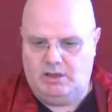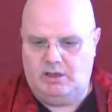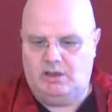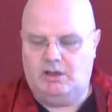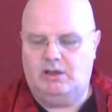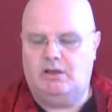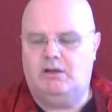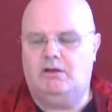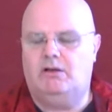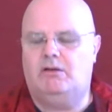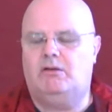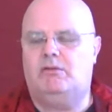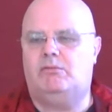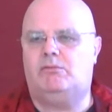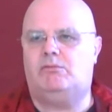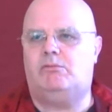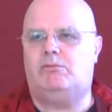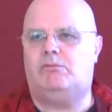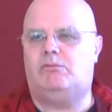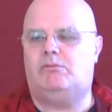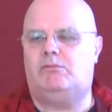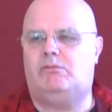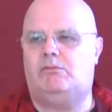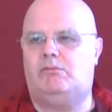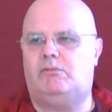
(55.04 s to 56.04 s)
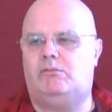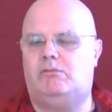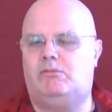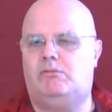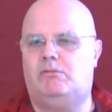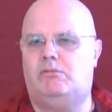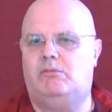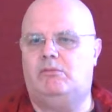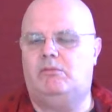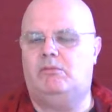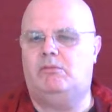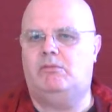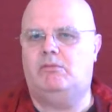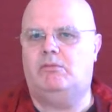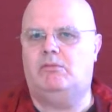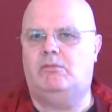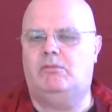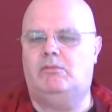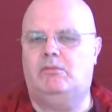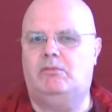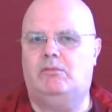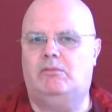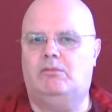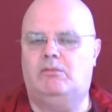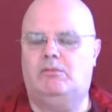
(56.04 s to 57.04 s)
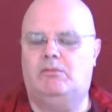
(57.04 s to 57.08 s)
No one is speaking in this clip.